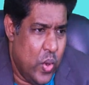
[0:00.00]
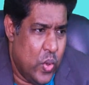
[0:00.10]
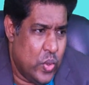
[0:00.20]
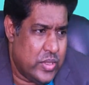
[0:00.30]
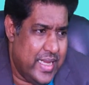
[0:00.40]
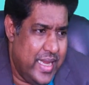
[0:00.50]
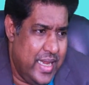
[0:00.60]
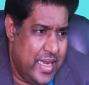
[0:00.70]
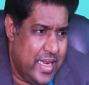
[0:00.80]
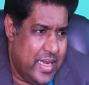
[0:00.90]
whose
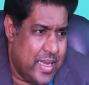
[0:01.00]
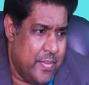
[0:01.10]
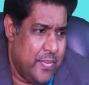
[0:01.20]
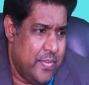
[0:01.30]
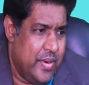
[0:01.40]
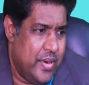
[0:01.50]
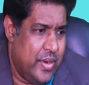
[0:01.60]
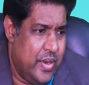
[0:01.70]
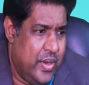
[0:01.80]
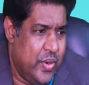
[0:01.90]
income
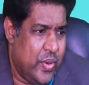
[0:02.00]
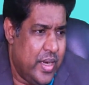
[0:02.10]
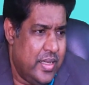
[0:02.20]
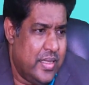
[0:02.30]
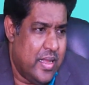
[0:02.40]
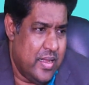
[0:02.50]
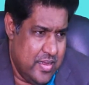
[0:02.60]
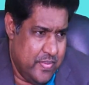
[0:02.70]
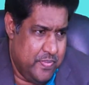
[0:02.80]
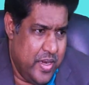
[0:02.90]
during the
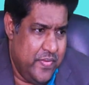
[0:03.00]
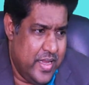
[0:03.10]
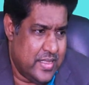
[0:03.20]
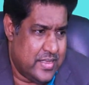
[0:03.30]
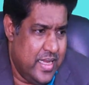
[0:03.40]
previous